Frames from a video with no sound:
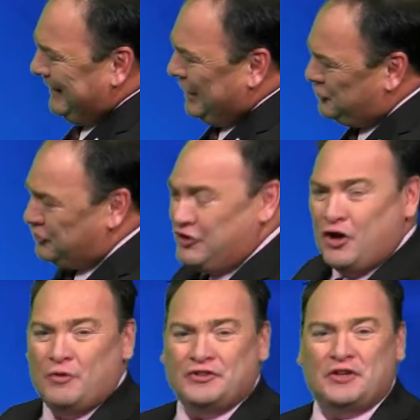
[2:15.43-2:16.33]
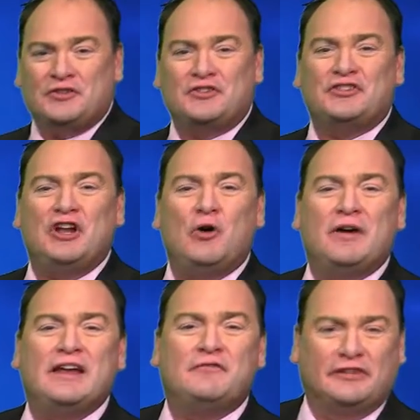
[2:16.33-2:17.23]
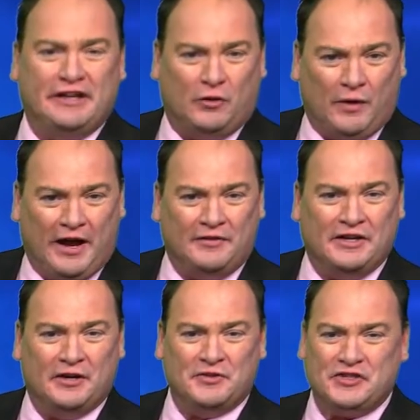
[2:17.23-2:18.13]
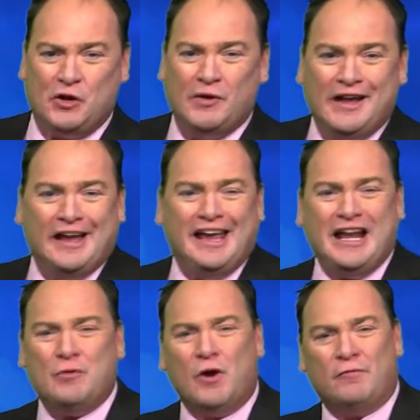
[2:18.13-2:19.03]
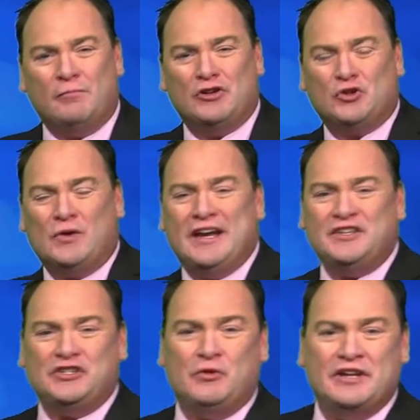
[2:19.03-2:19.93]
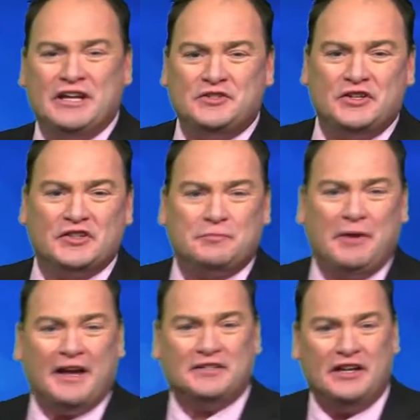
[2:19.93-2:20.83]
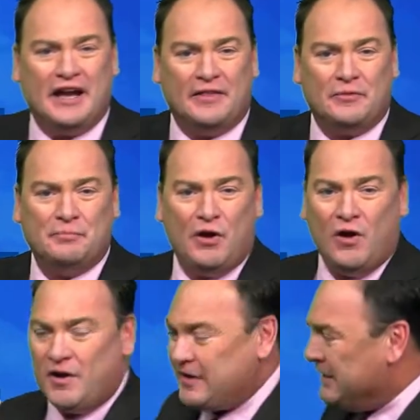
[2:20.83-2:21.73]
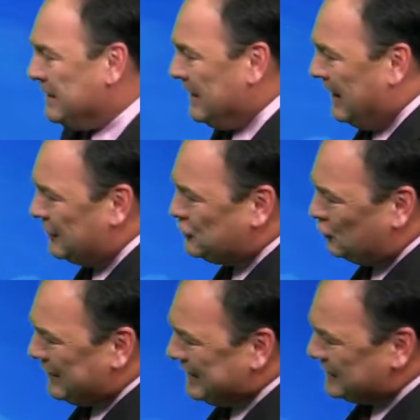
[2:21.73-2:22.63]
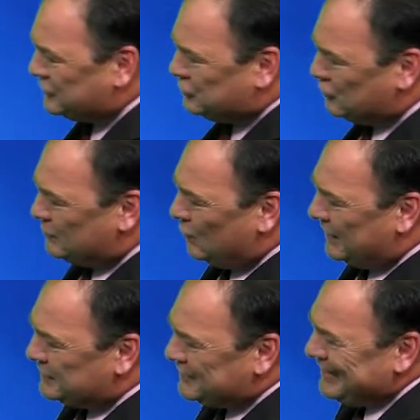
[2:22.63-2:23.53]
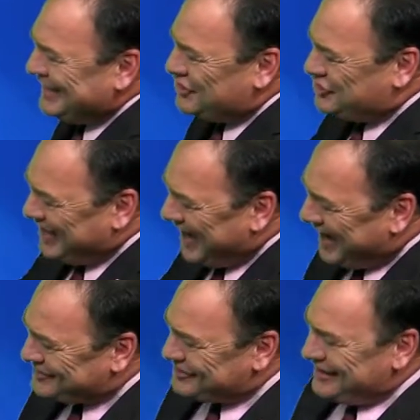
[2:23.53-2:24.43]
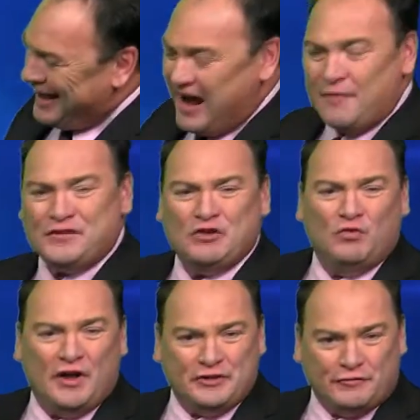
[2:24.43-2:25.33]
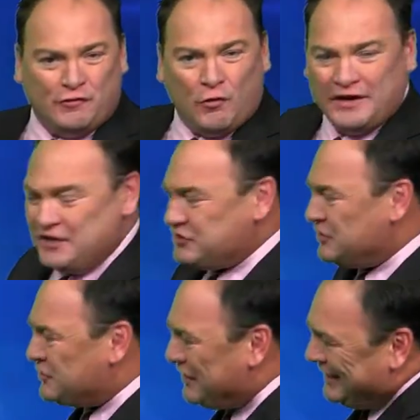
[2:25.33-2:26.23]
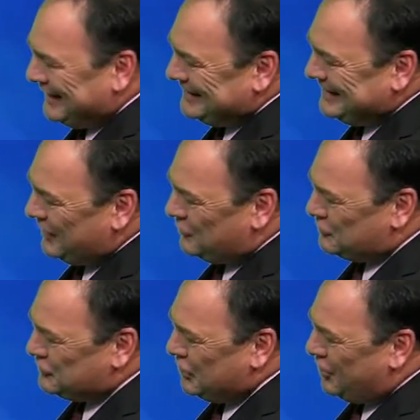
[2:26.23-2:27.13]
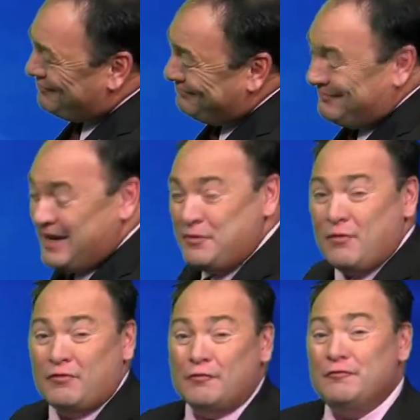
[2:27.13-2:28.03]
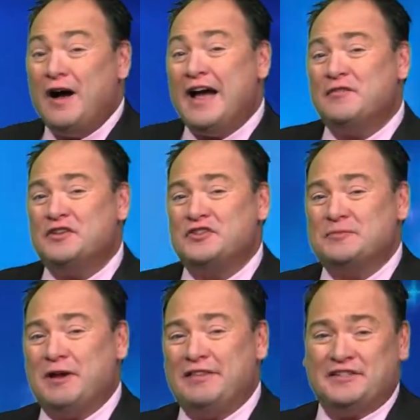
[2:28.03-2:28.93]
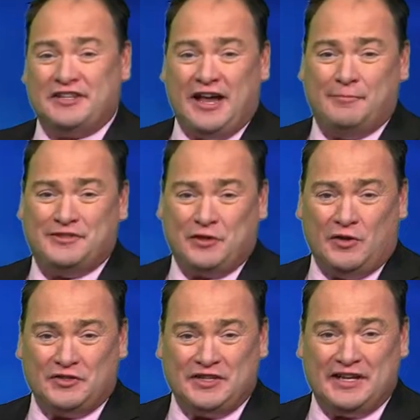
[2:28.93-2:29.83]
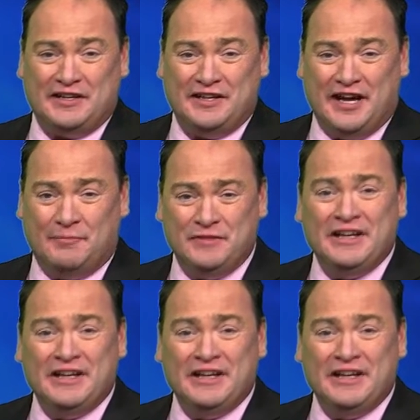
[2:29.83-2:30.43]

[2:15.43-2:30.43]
As you know, it doesn't snow evenly around here, so anywhere from a trace to an inch expected in Island Park uh, Driggs, Dubois. Jackson Afton, one to four inches. Yellowstone, maybe over five inches by the time it's all said and done.